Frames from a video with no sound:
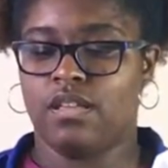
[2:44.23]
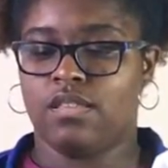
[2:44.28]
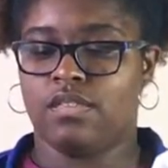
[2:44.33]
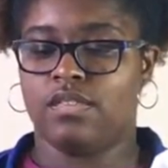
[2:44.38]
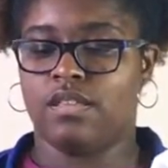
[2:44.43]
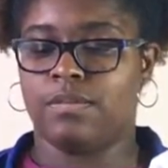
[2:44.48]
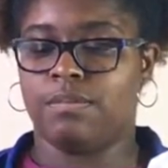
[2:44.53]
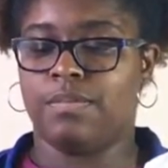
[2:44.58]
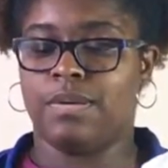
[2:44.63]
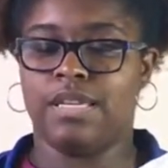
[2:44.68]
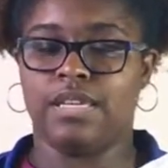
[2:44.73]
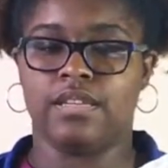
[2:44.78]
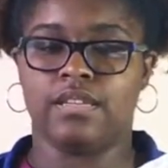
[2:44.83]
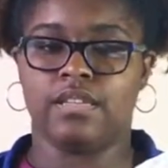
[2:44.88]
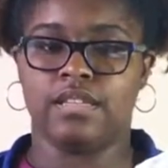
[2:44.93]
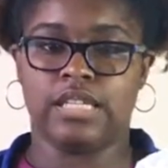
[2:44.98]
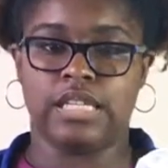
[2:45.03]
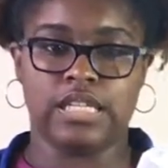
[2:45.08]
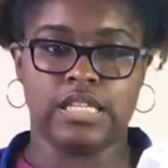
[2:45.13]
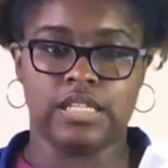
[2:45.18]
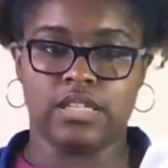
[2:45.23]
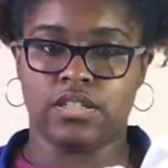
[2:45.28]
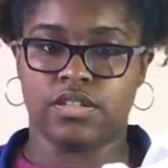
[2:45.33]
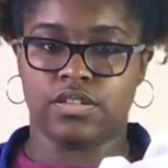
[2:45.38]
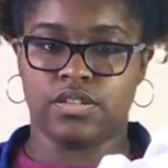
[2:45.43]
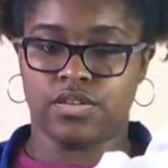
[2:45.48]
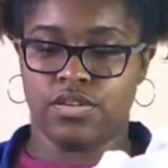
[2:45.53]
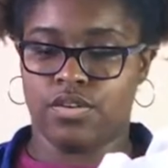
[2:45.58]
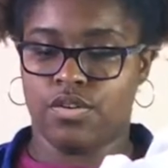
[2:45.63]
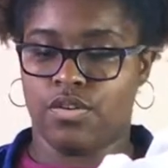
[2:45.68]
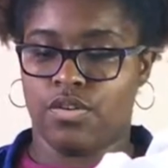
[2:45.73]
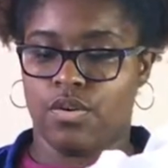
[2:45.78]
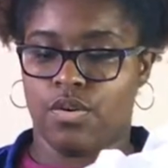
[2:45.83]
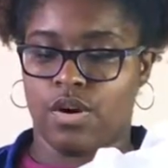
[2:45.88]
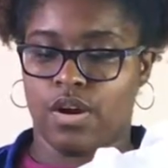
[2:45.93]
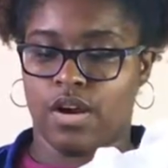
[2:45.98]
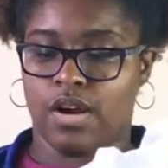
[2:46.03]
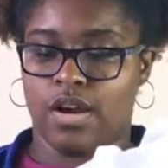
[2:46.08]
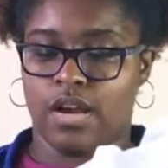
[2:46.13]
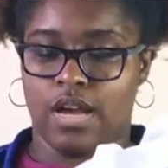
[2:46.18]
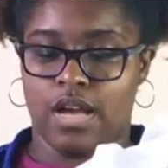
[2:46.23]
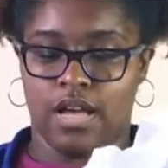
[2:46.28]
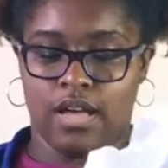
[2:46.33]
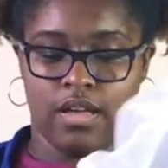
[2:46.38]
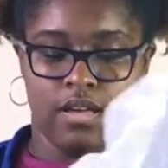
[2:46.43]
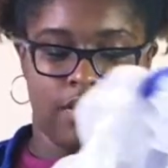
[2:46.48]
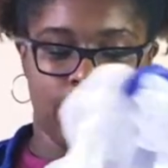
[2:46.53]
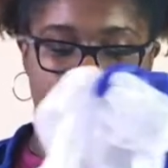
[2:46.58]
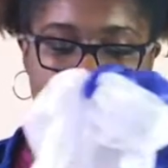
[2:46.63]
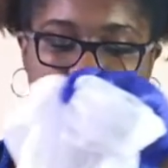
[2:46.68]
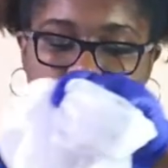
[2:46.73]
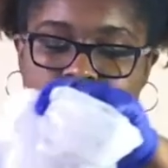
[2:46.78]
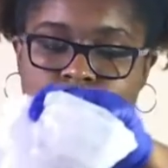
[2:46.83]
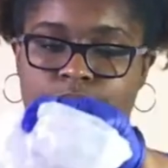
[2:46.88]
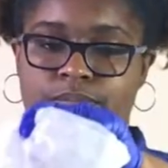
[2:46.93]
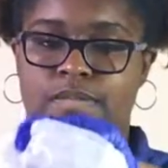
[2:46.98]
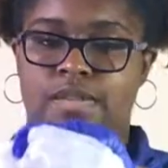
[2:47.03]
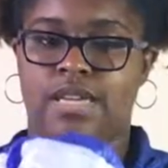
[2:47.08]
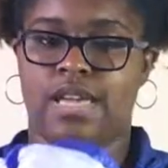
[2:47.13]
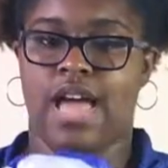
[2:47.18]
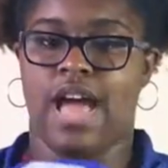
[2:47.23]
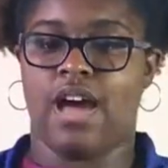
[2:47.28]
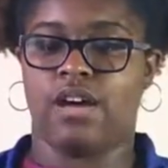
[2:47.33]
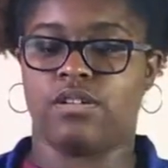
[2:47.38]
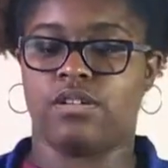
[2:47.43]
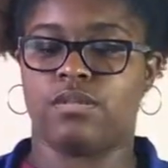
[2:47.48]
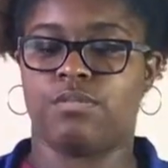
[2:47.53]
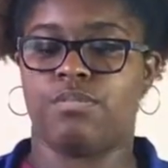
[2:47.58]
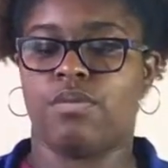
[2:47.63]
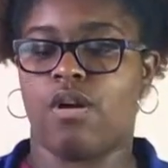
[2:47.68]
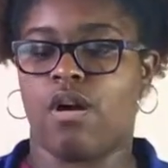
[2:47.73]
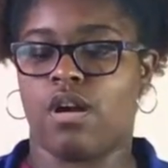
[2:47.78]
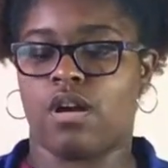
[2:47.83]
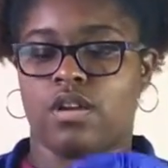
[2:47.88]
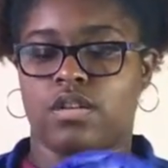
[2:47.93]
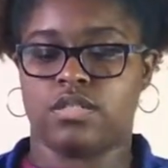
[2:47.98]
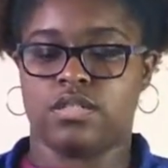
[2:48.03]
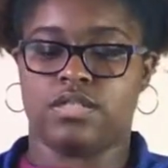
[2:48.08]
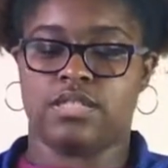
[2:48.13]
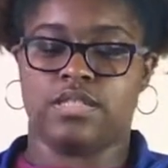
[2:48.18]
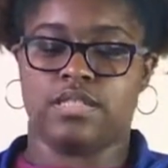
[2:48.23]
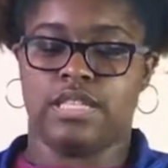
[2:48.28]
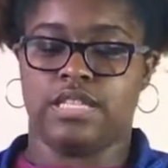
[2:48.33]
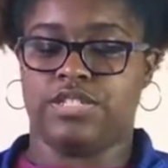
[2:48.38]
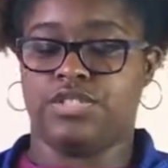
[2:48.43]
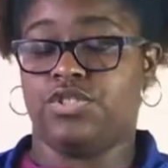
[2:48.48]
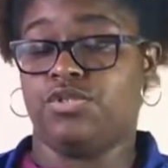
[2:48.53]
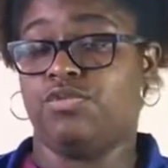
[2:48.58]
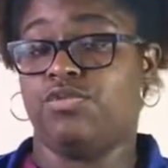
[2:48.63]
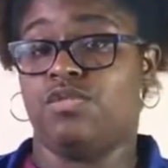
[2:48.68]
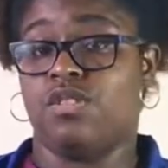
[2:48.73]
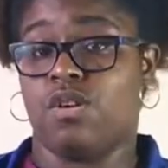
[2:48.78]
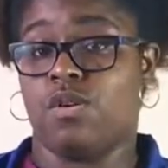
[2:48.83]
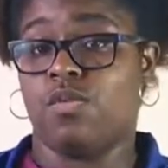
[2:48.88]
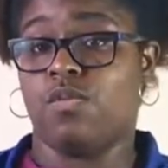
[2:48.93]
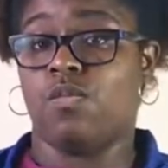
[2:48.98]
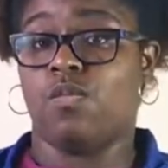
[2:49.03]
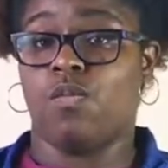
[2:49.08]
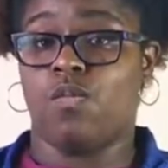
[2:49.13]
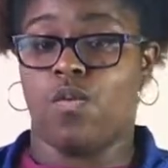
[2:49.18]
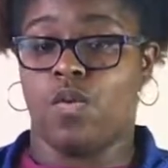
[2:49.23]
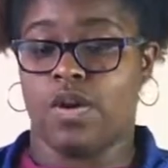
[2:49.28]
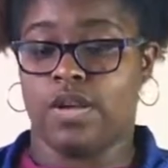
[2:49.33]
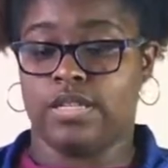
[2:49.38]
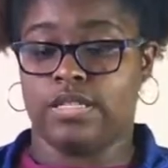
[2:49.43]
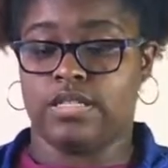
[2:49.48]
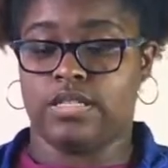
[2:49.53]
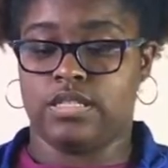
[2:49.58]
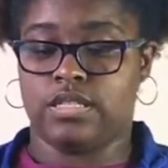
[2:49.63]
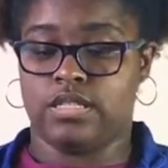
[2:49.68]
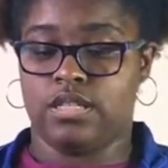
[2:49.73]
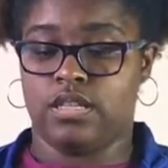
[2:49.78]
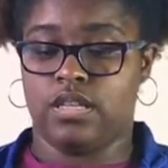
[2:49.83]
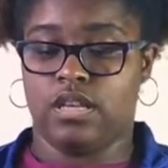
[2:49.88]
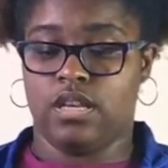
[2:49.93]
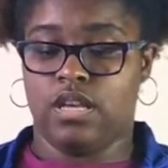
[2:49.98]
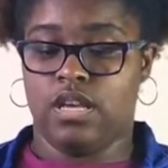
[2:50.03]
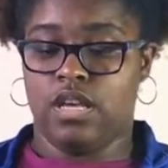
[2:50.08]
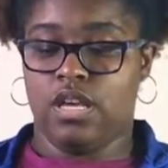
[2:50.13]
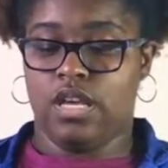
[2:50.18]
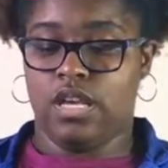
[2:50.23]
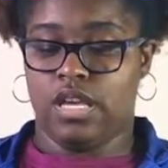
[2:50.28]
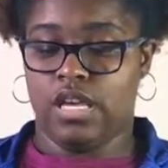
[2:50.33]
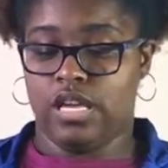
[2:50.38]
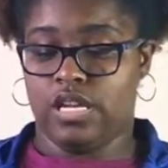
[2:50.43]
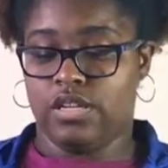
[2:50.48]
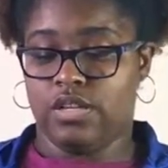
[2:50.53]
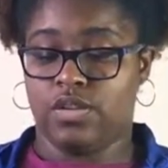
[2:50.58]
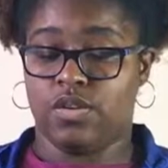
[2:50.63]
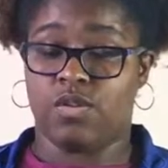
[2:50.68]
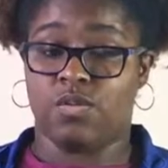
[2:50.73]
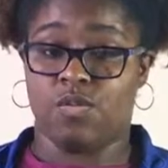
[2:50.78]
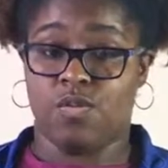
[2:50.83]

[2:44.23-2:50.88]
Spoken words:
the peeling or outer parts that you don't want in your